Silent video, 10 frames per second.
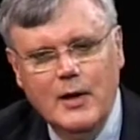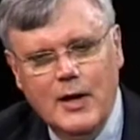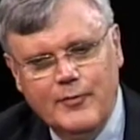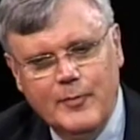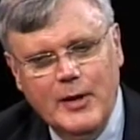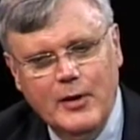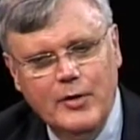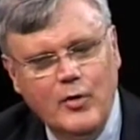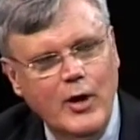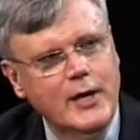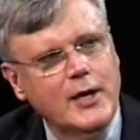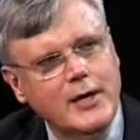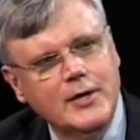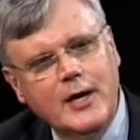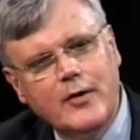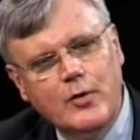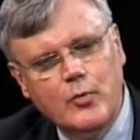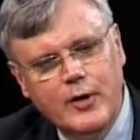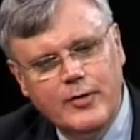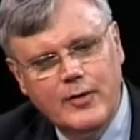from Illinois. He got together
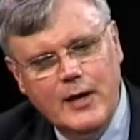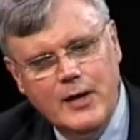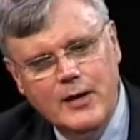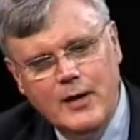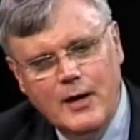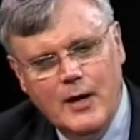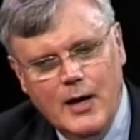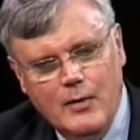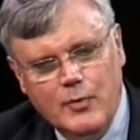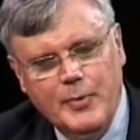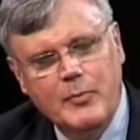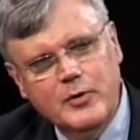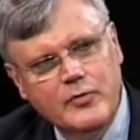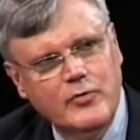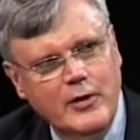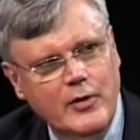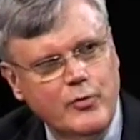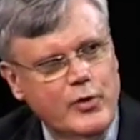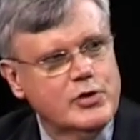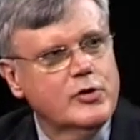with a Republican senator,
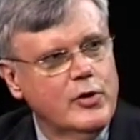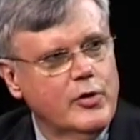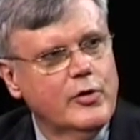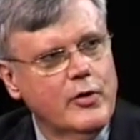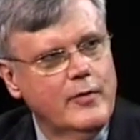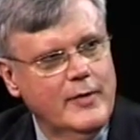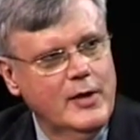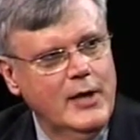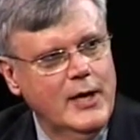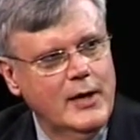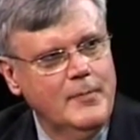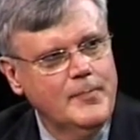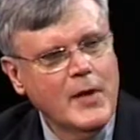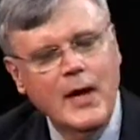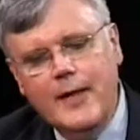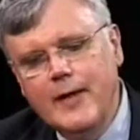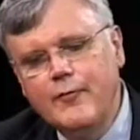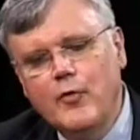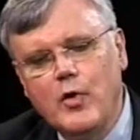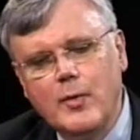Richard Lugar of Indiana, and they
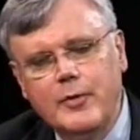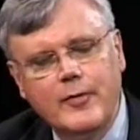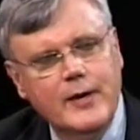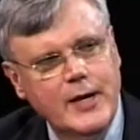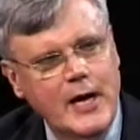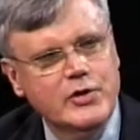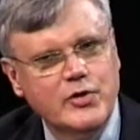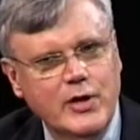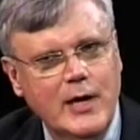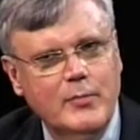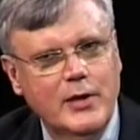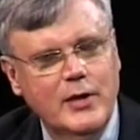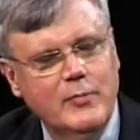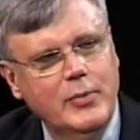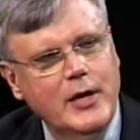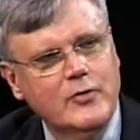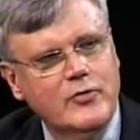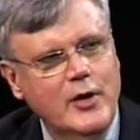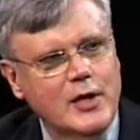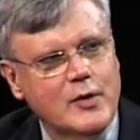formed the National Gambling Impact
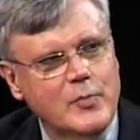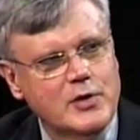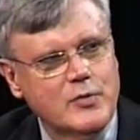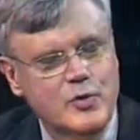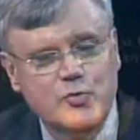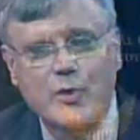Study Commission, which we